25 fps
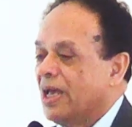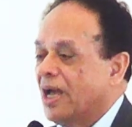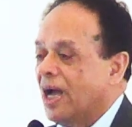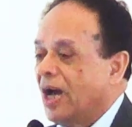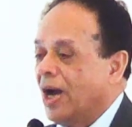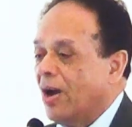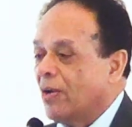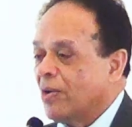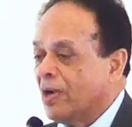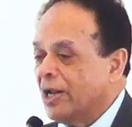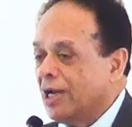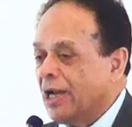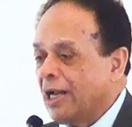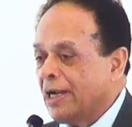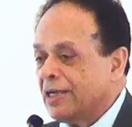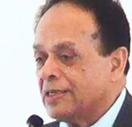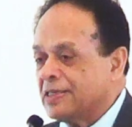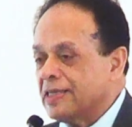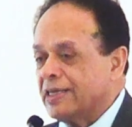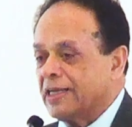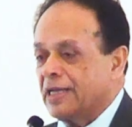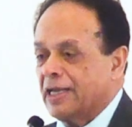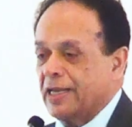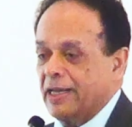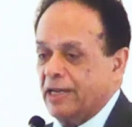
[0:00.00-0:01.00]
How can I
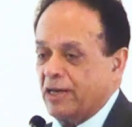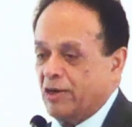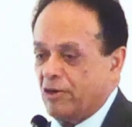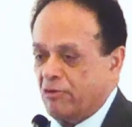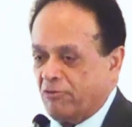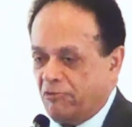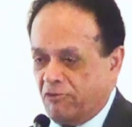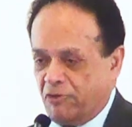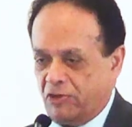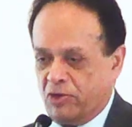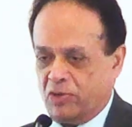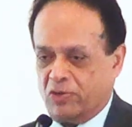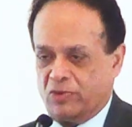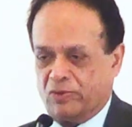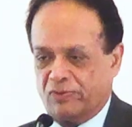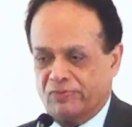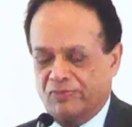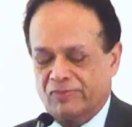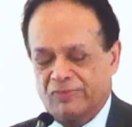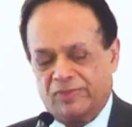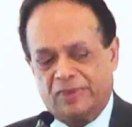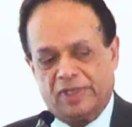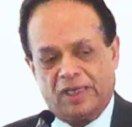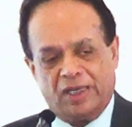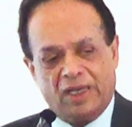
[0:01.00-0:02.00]
take care of you?